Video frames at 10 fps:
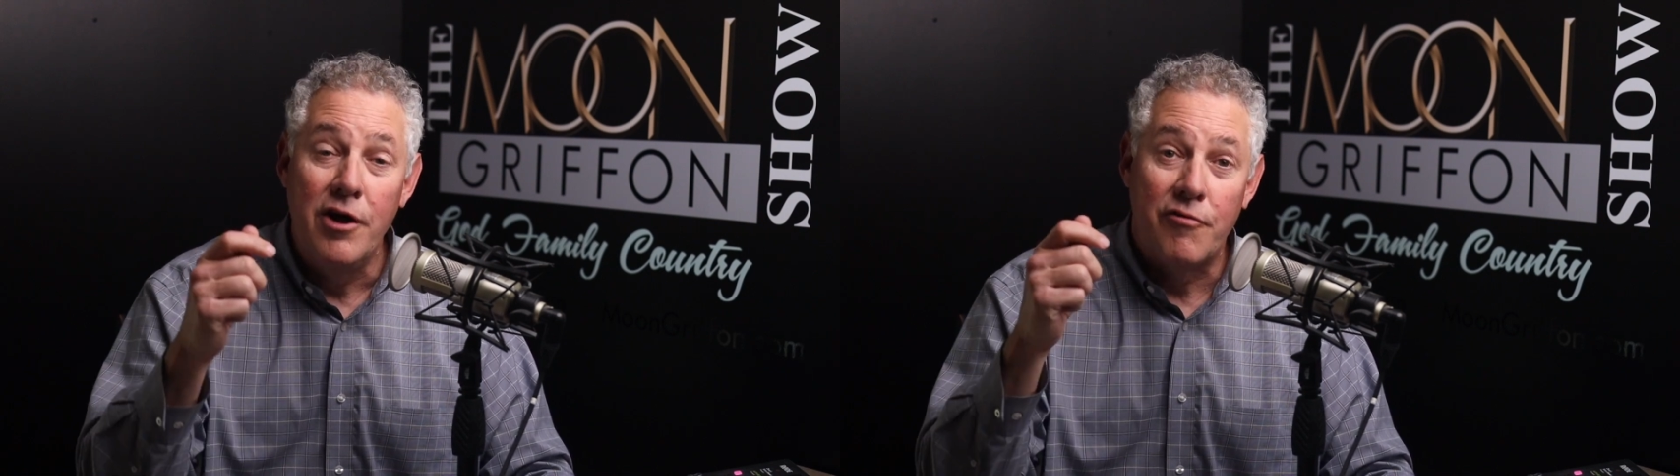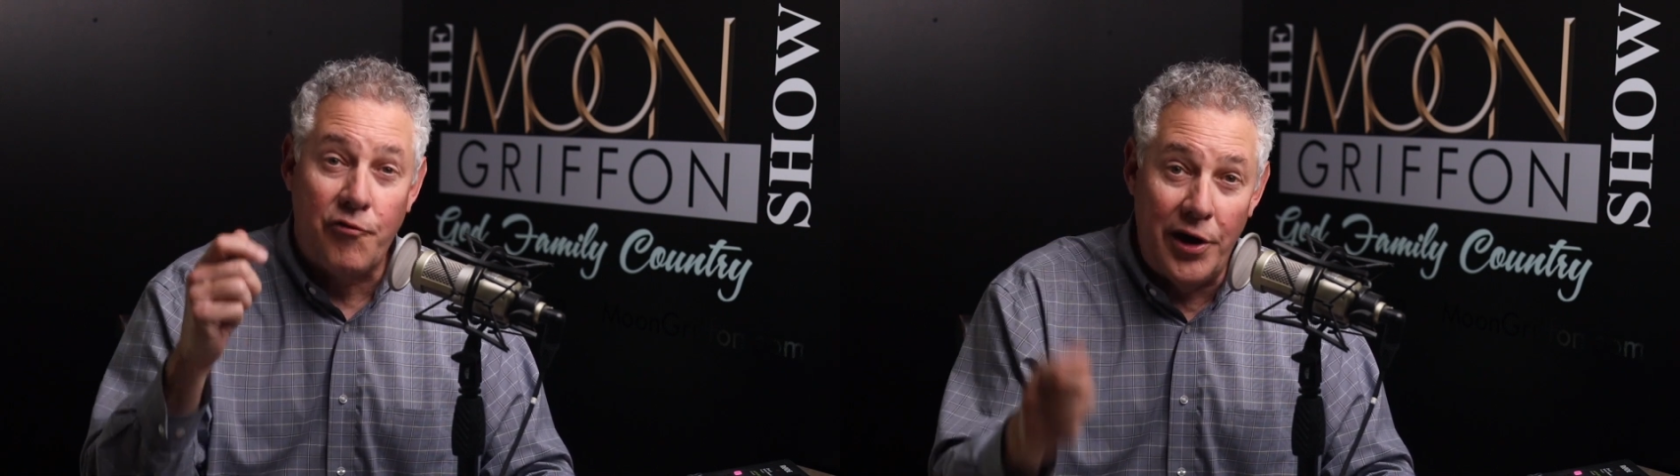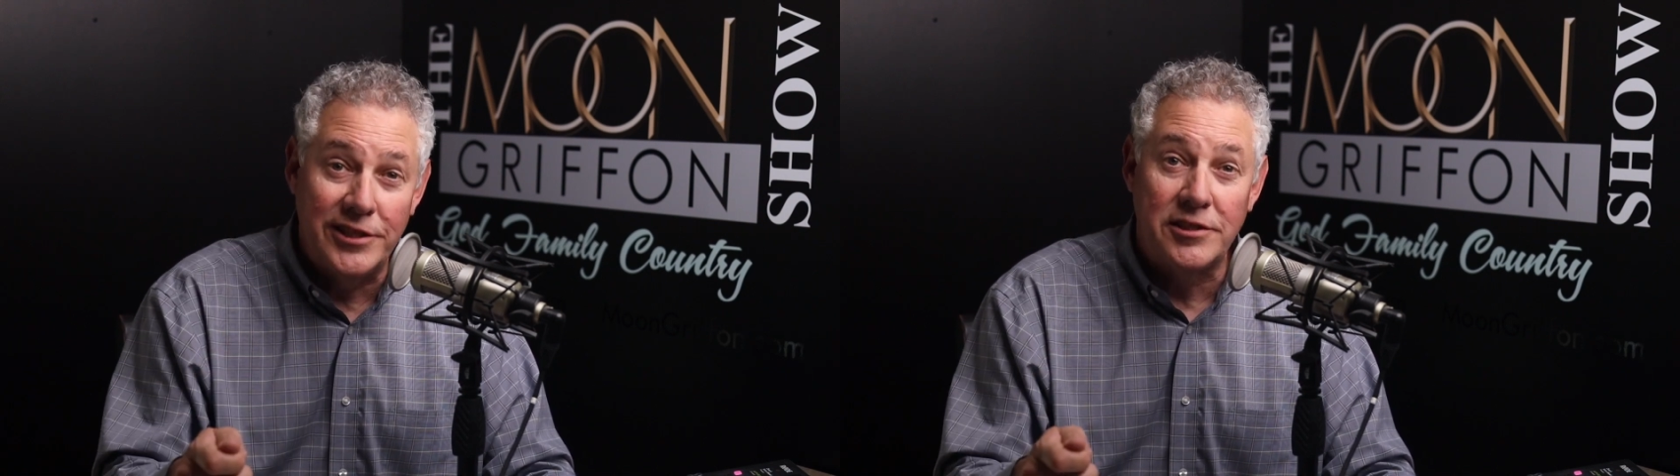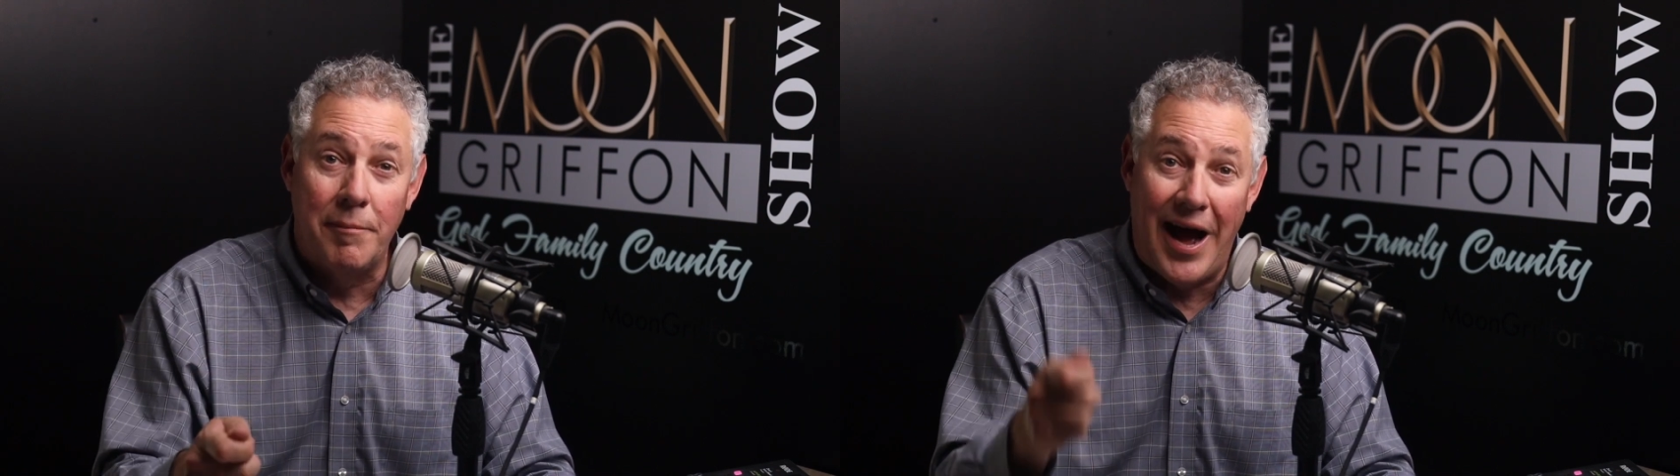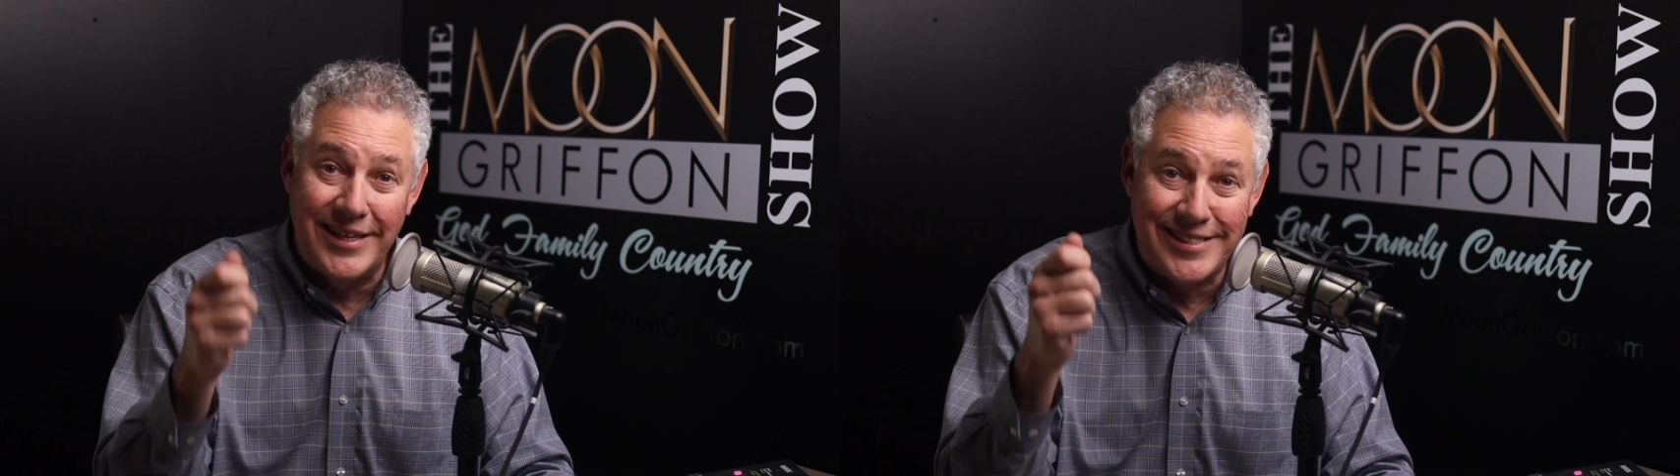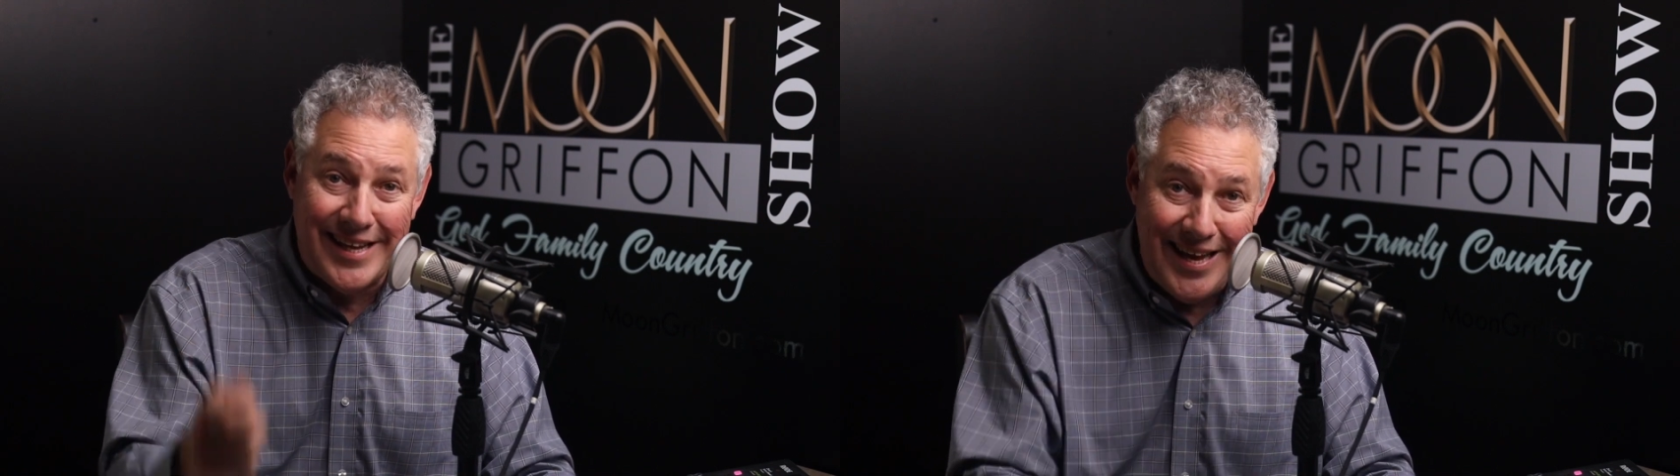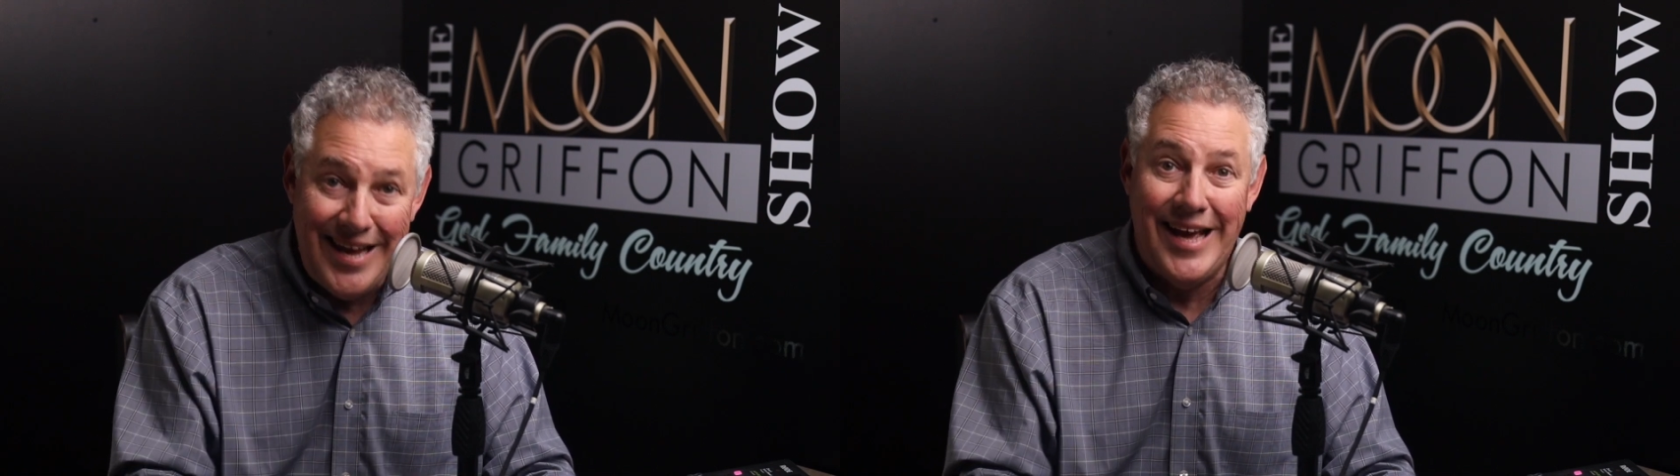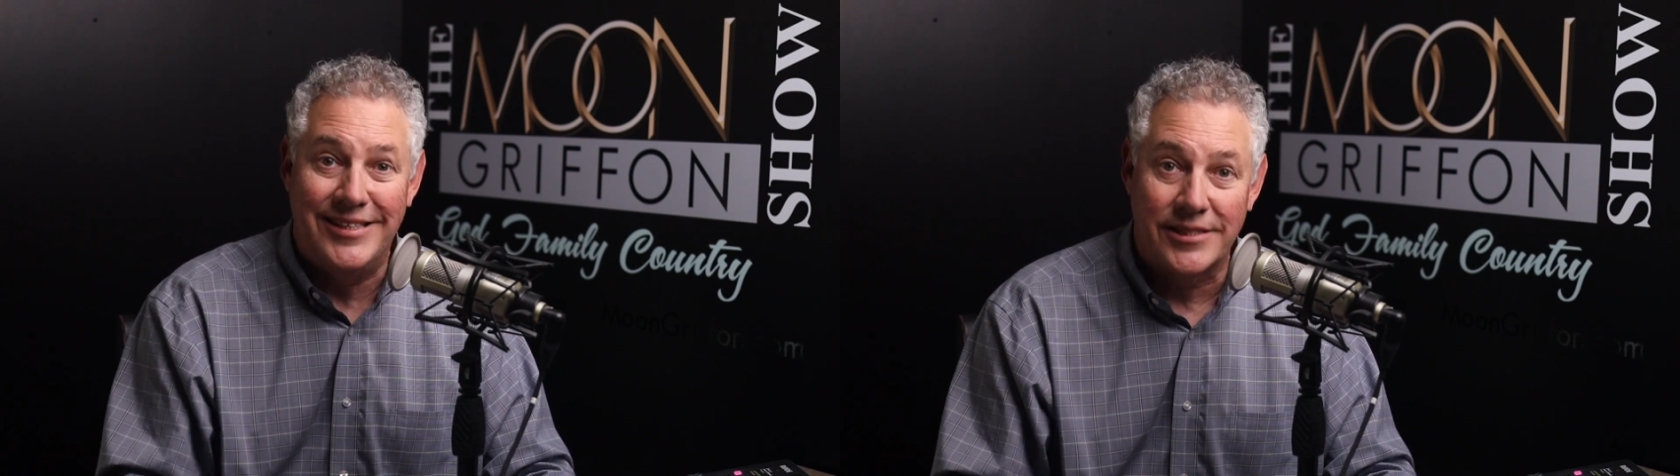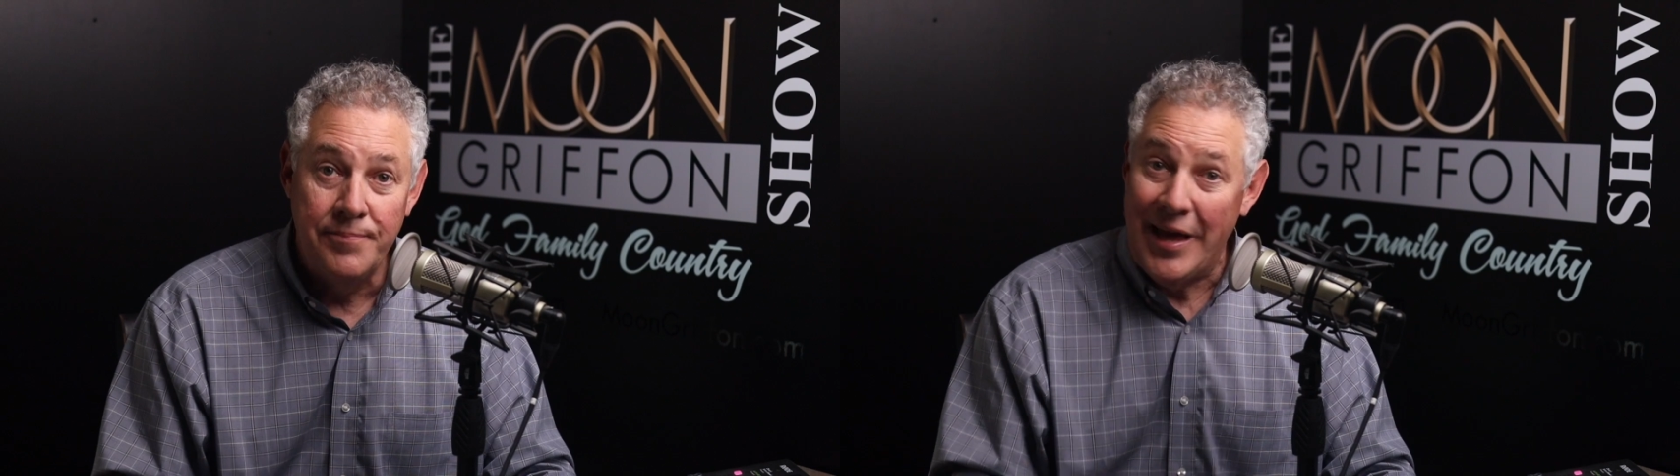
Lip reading: friends of mine's kids.